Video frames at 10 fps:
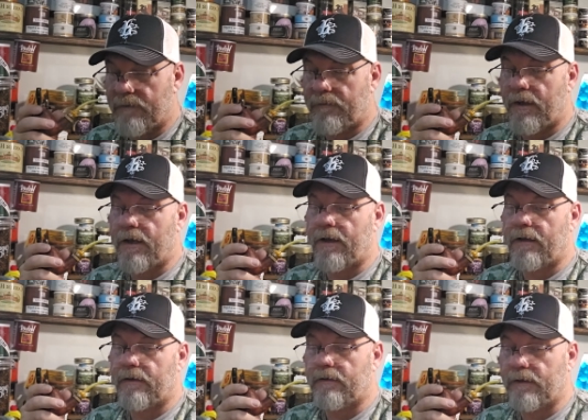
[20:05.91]
that
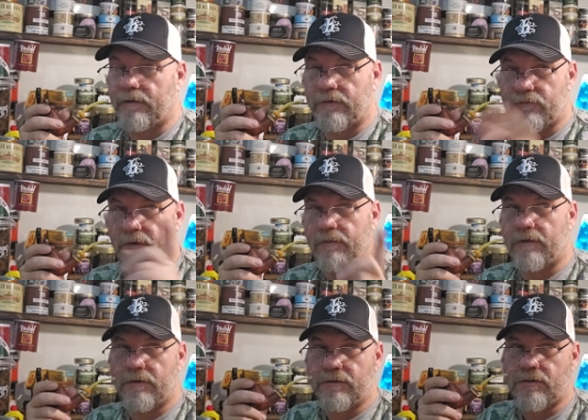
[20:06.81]
bag and just drop
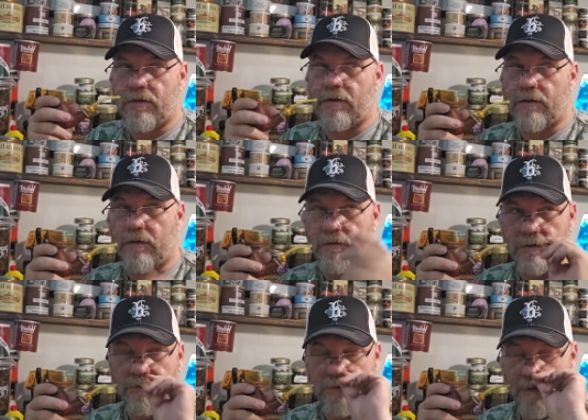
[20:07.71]
it in a jar or
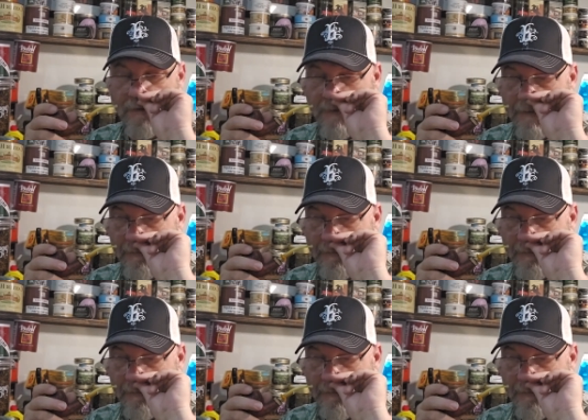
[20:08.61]
just jar it